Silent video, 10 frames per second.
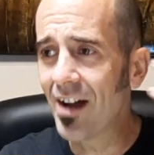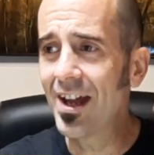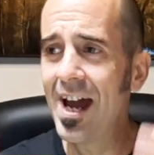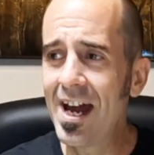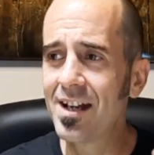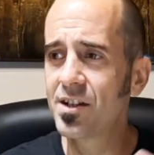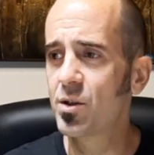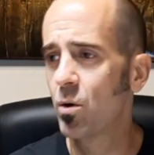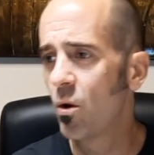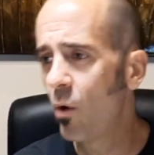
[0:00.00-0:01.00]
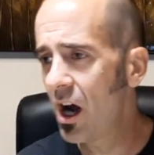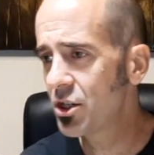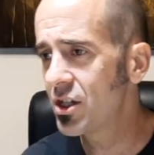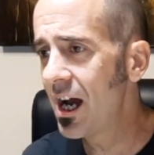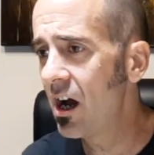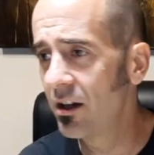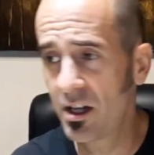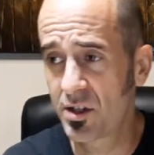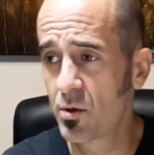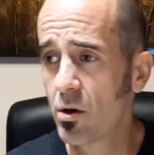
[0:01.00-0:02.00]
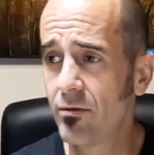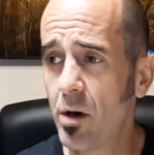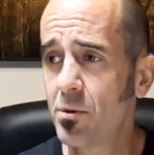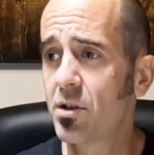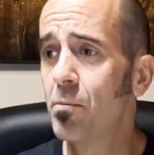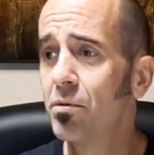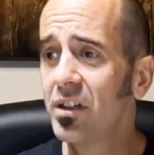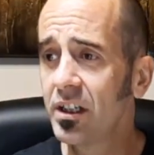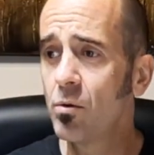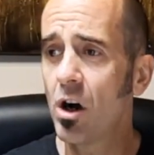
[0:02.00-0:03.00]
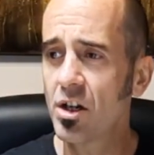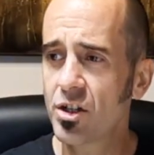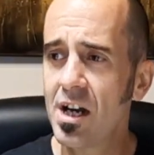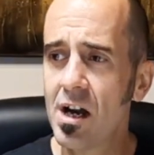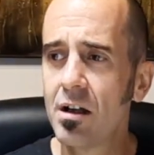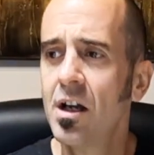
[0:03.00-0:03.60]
the head is sort of washed out, not sort of, almost completely washed out,